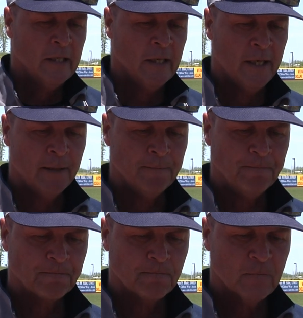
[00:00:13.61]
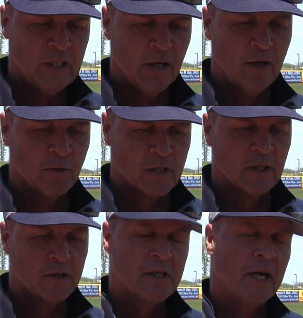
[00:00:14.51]
Um, you know, it was a
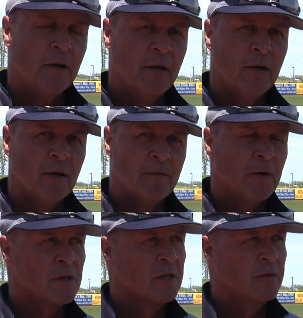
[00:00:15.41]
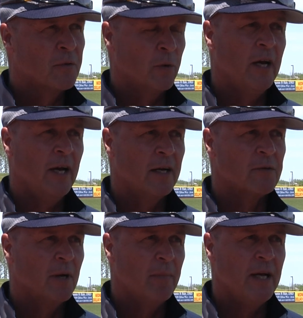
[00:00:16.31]
little scary there in the first three
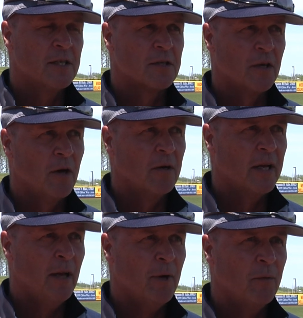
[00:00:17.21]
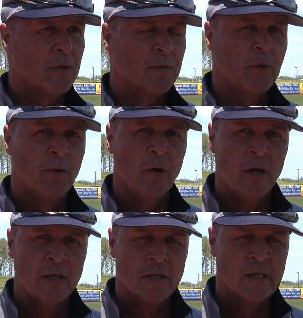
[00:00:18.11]
innings. We had bases loaded and came out with three
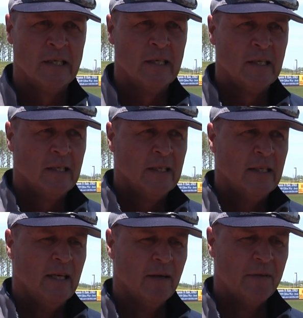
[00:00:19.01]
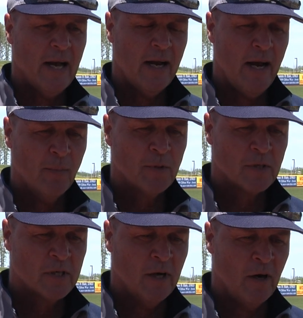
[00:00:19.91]
runs. And if that
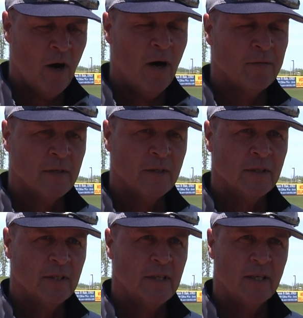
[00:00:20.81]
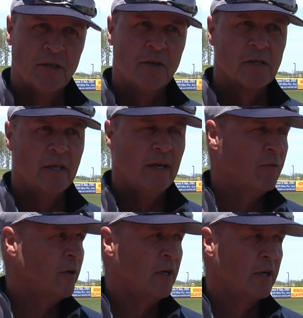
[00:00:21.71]
happens uh, often, it's usually
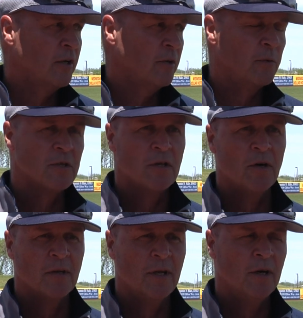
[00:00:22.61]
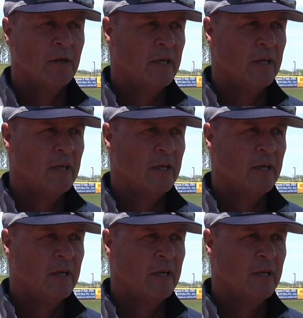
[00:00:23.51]
never a, a, good result there.